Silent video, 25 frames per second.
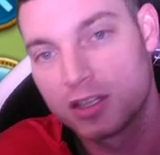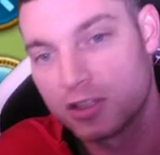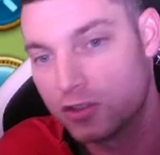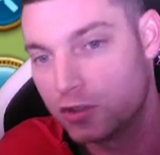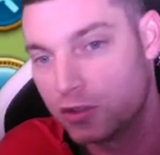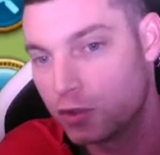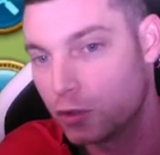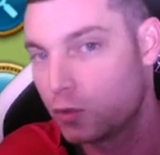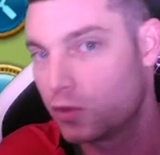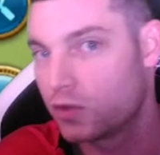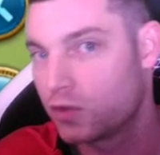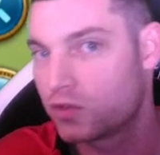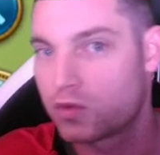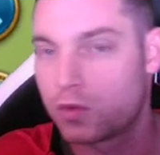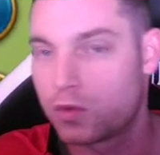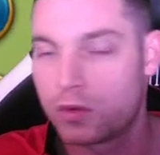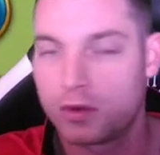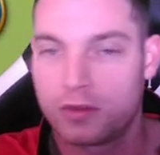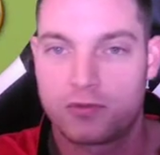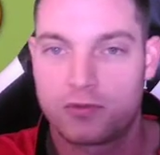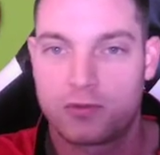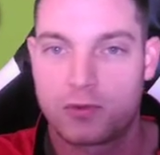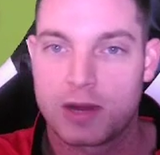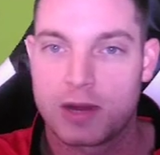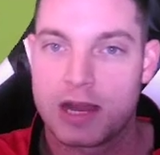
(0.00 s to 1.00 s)
do the
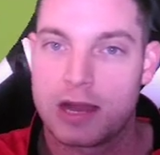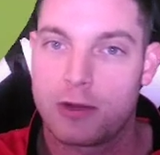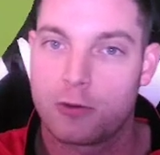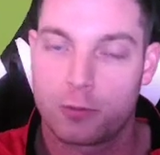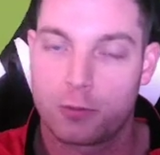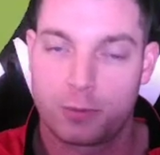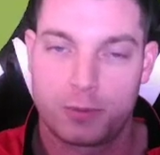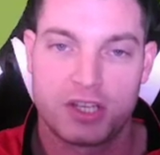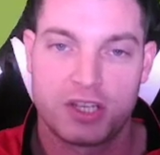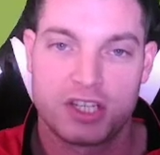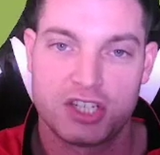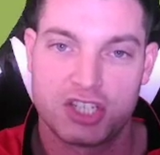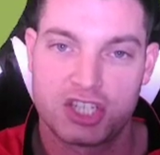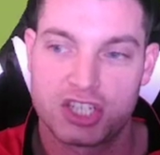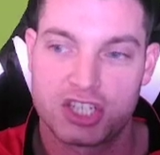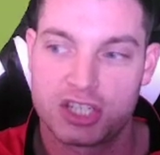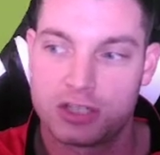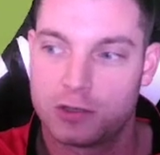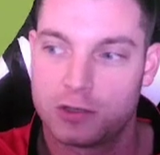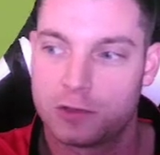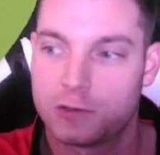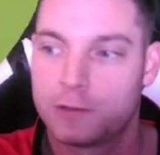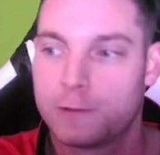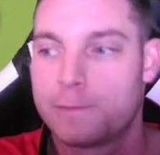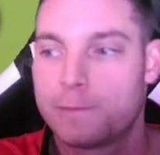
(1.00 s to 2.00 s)
24-hour peace
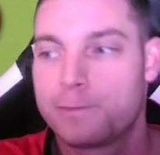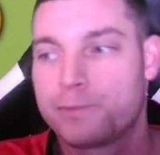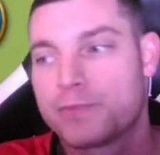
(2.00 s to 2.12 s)
shield.